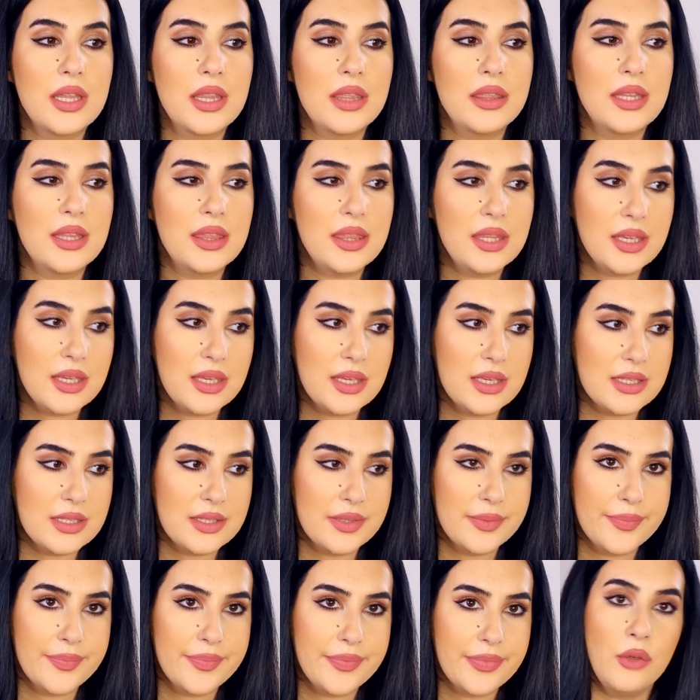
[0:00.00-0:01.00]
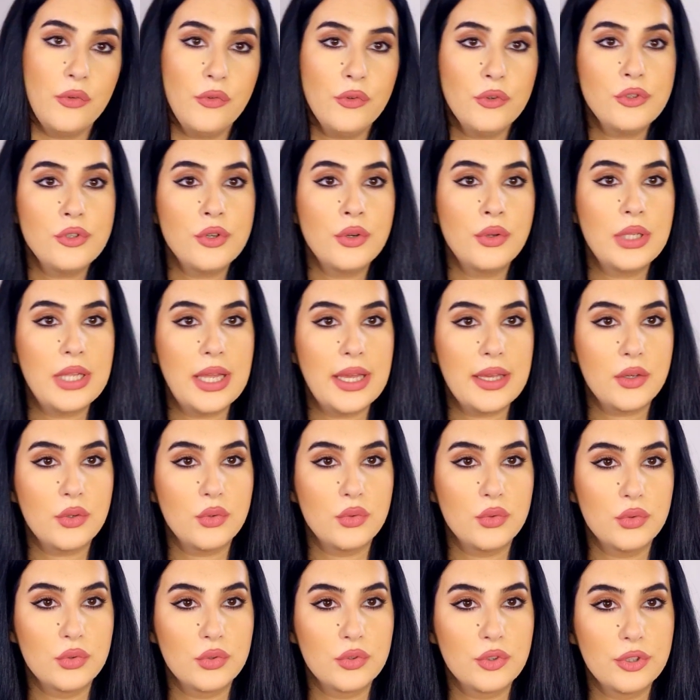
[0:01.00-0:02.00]
the thing is, if you don't like
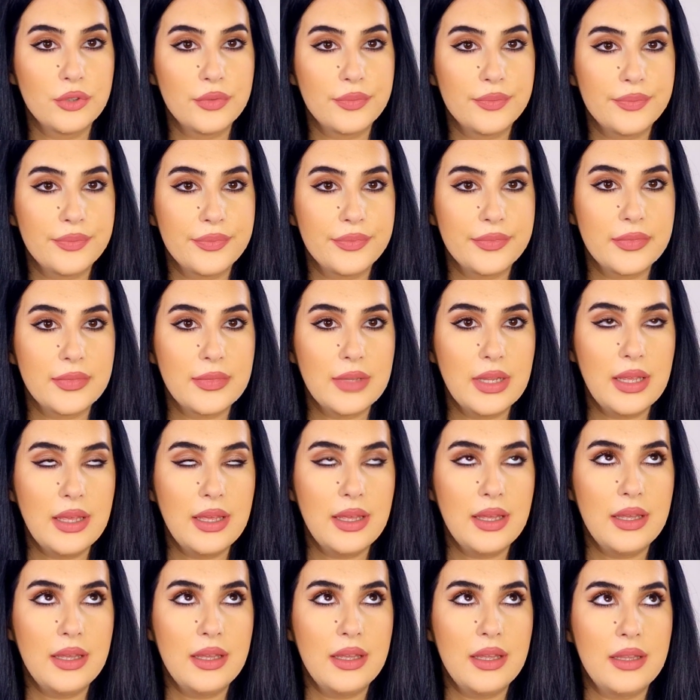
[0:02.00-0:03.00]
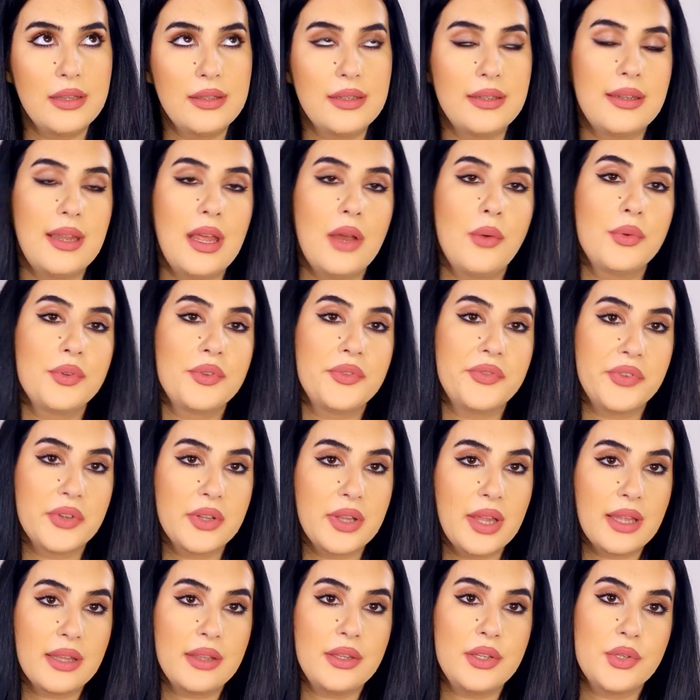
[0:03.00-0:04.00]
oud, then I would feel
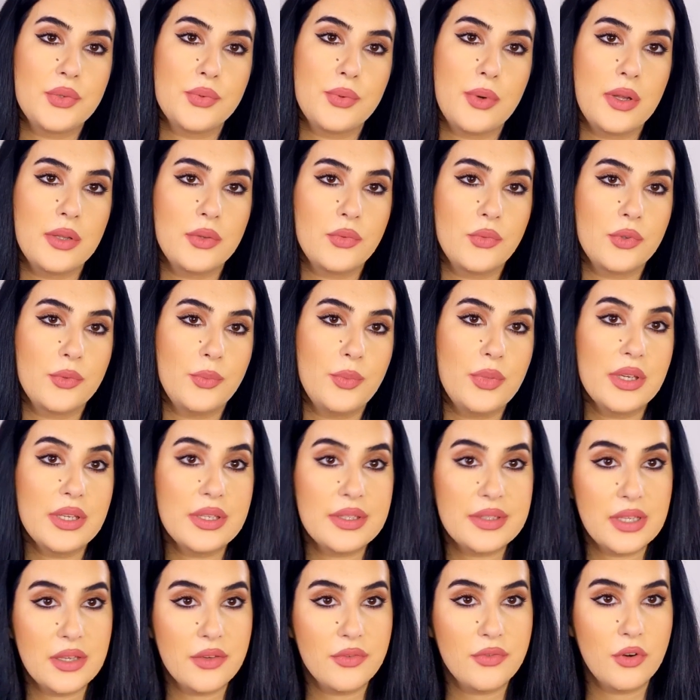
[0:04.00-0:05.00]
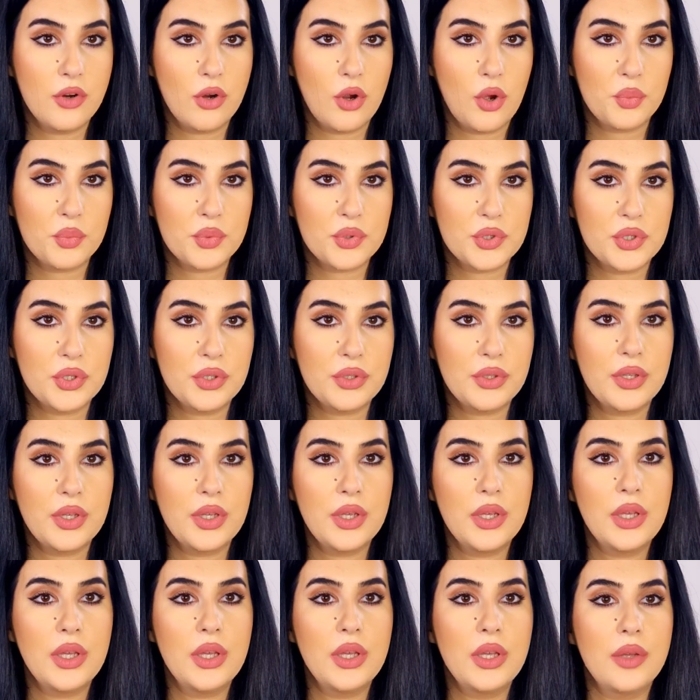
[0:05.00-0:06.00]
like this one would be a safer option,
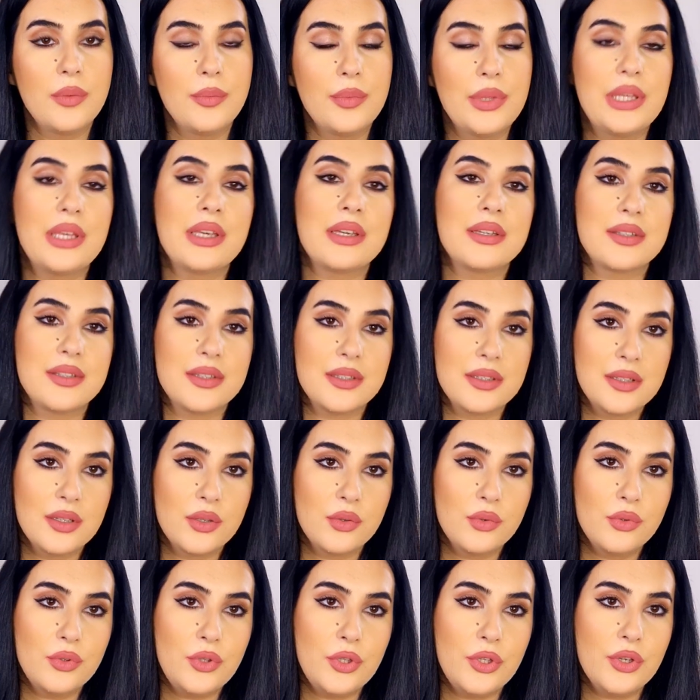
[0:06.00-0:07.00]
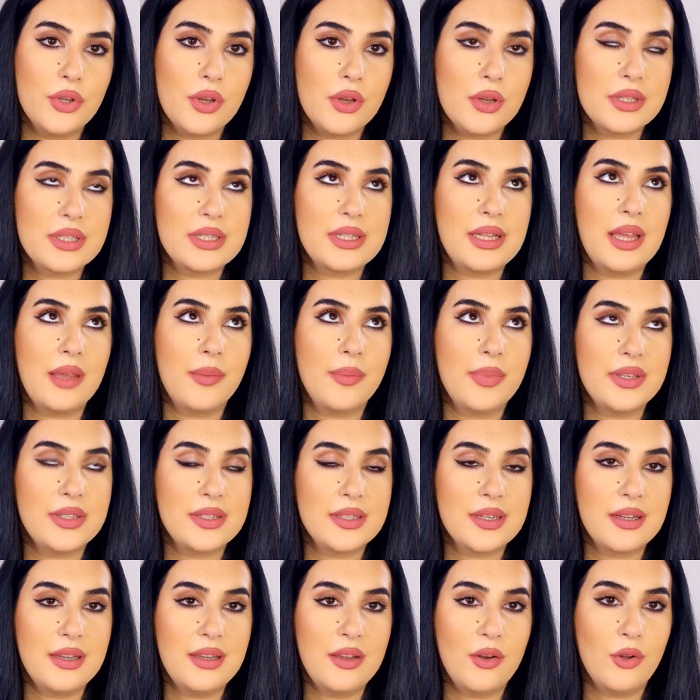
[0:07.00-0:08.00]
because the oud here, it's like
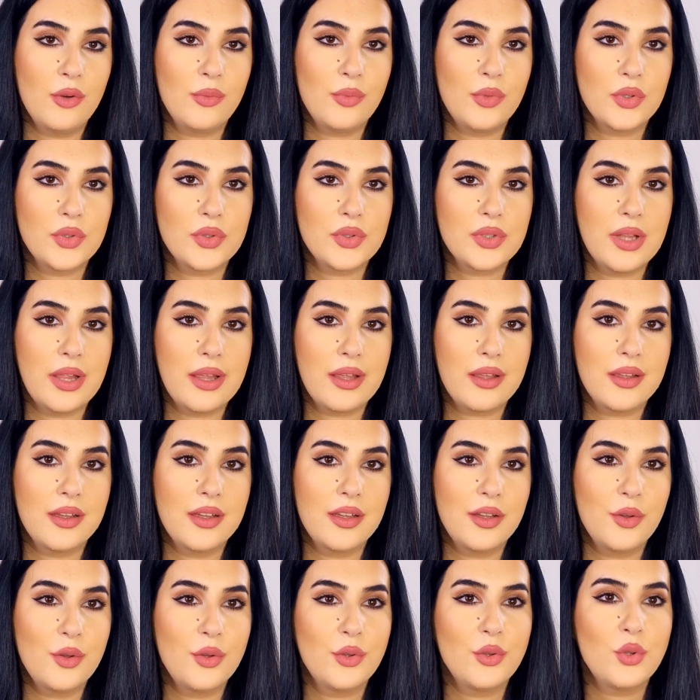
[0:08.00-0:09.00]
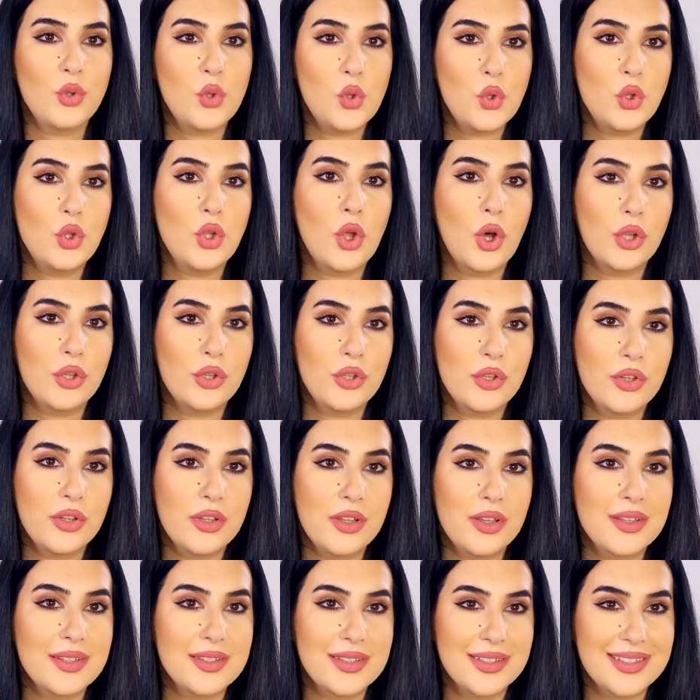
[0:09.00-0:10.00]
basically almost like
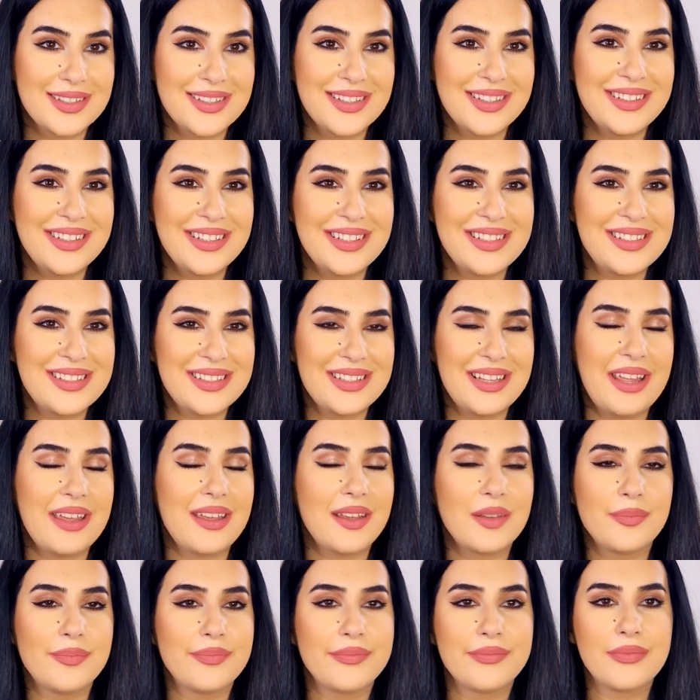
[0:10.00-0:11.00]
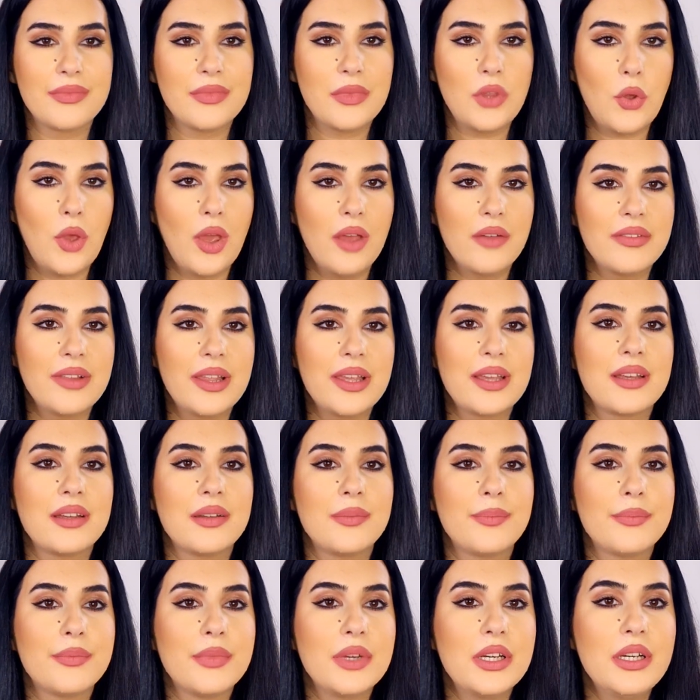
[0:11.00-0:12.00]
non-existent. It's like you have like
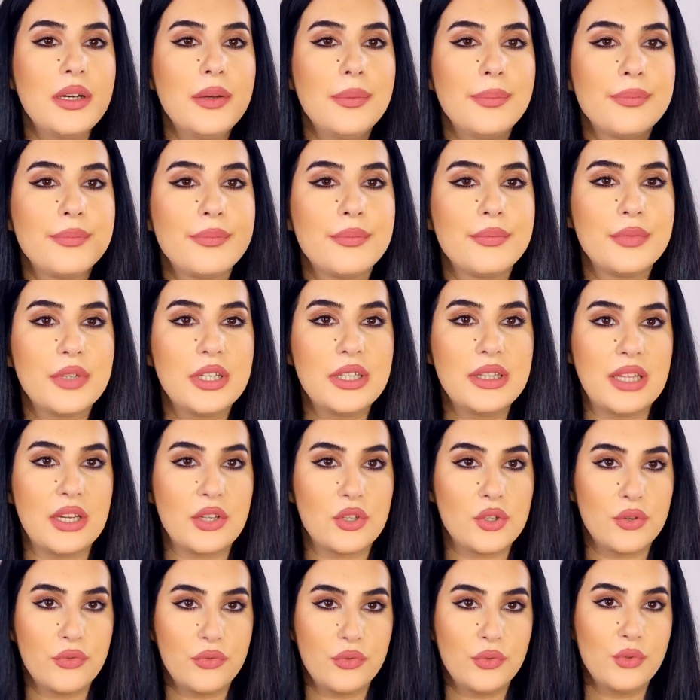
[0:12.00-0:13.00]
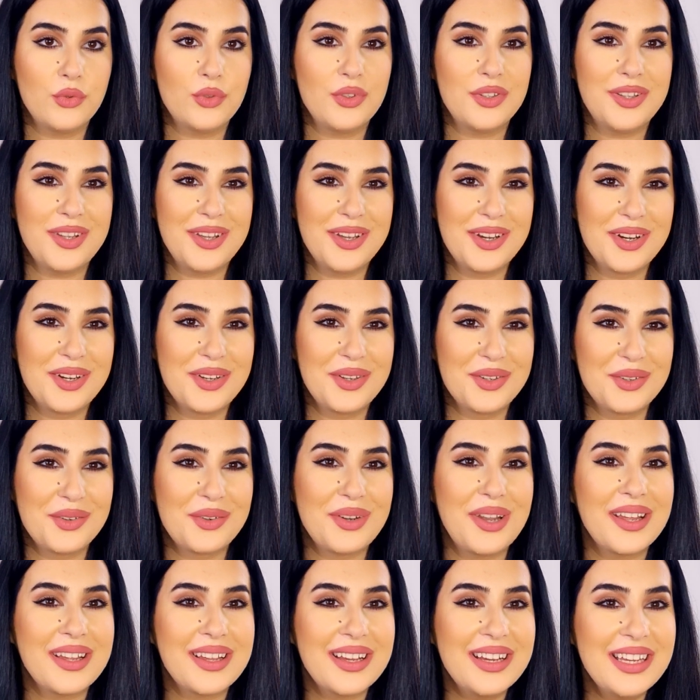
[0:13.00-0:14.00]
a touch of oud there, you know,
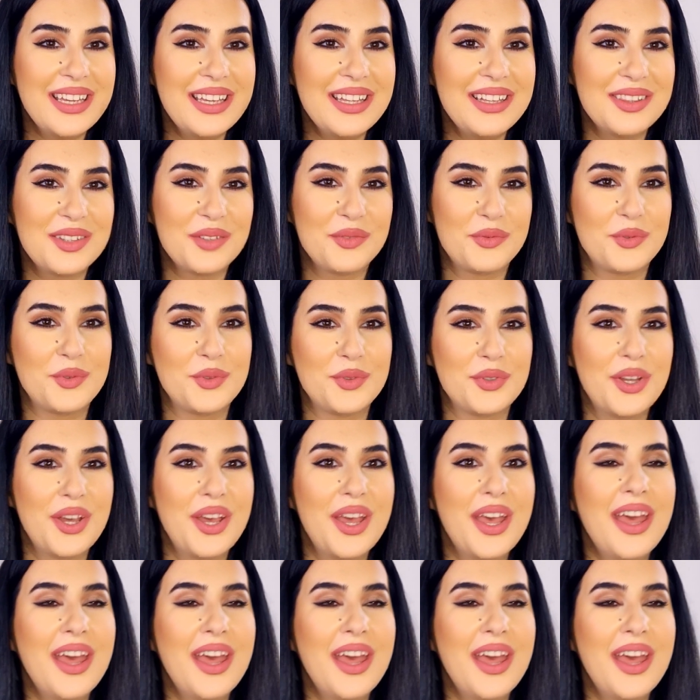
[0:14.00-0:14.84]
like a hint of oud.